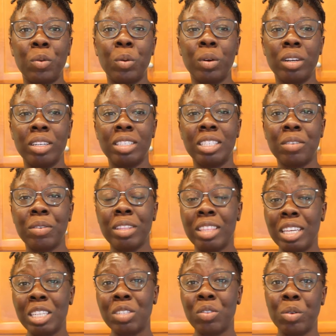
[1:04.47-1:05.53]
for different
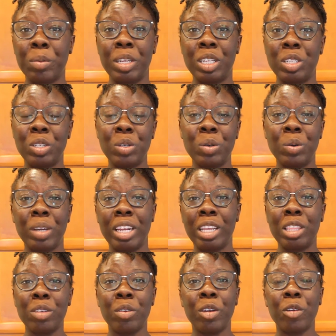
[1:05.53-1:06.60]
things for me to do,
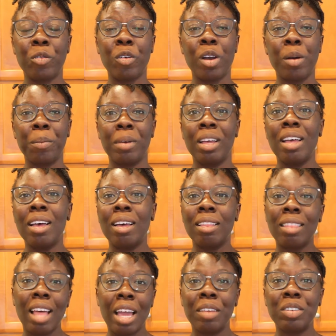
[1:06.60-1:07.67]
anything from
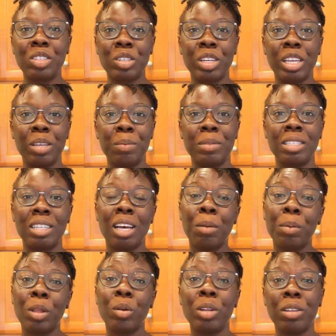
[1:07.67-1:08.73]
live streams to
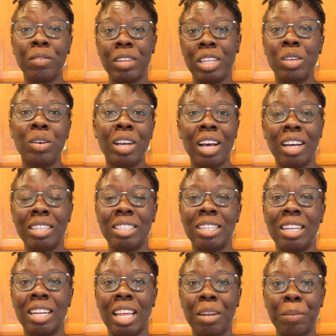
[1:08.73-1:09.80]
uploading video
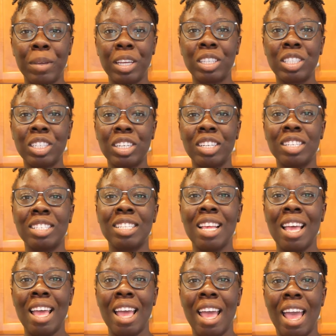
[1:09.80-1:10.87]
content and pictures,
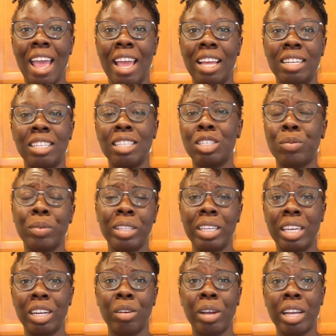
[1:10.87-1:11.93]
and it's a really
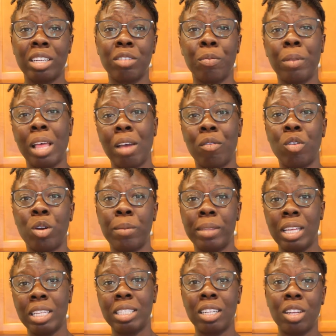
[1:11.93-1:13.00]
interactive platform, and
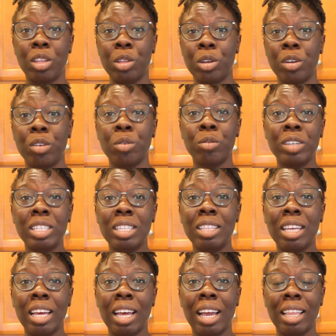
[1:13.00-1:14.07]
that's another reason
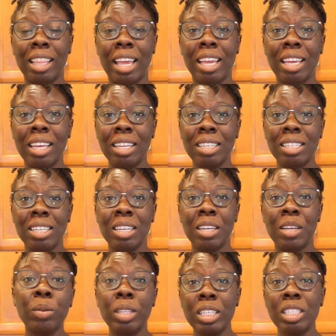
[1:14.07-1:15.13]
that I like it.
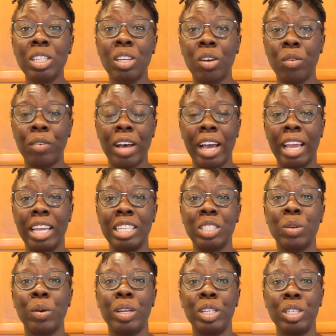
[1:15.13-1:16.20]
So this Ko-fi is
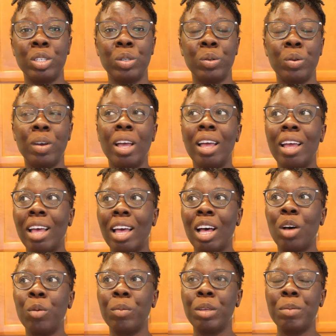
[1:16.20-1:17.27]
going to
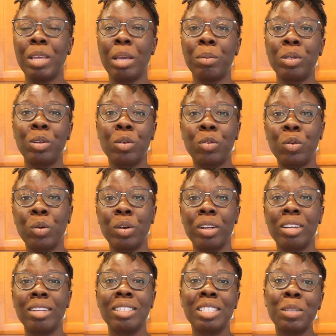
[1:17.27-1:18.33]
help me be able to
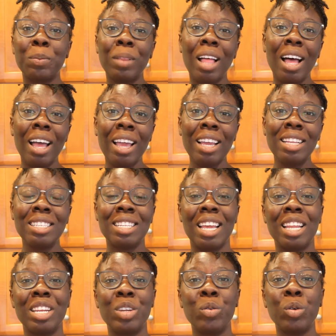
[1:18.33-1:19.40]
afford supplies
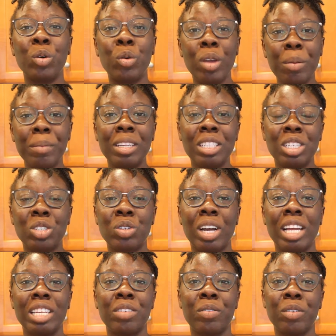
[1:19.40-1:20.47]
and new equipment to
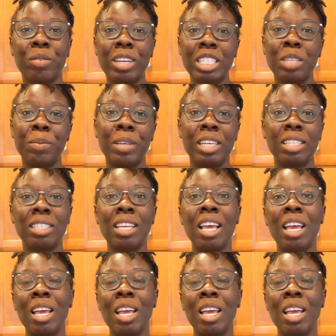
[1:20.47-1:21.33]
try different recipes,